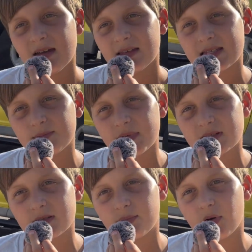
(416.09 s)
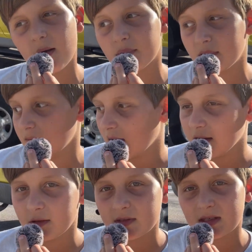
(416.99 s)
That's because the property
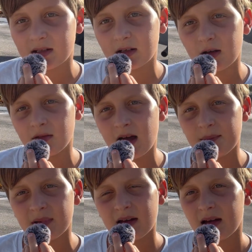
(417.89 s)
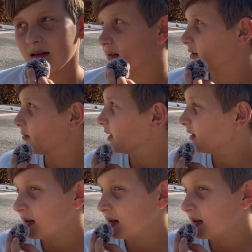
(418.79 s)
value is going to go up a little bit,